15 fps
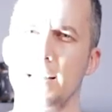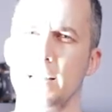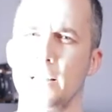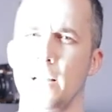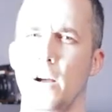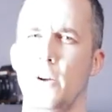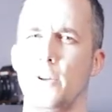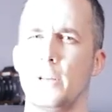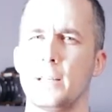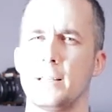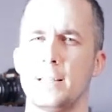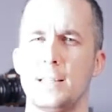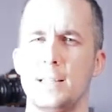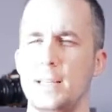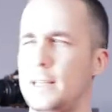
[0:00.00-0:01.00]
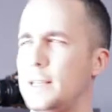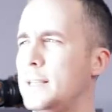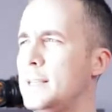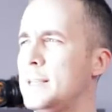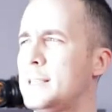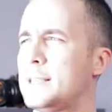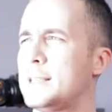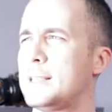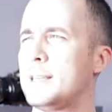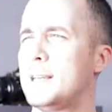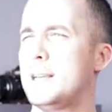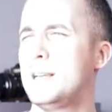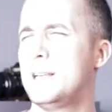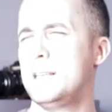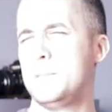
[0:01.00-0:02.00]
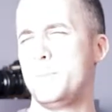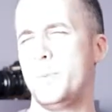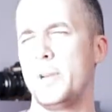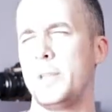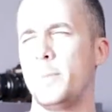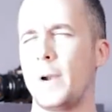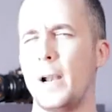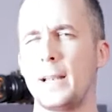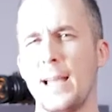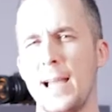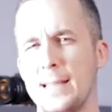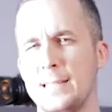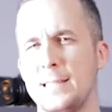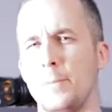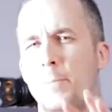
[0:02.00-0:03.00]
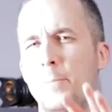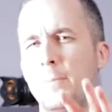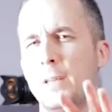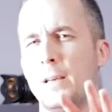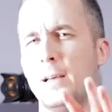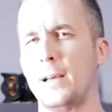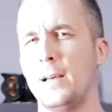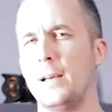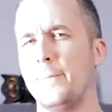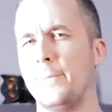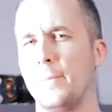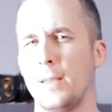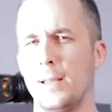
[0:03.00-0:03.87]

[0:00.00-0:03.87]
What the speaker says: So you can see this is pretty bright. Yes, the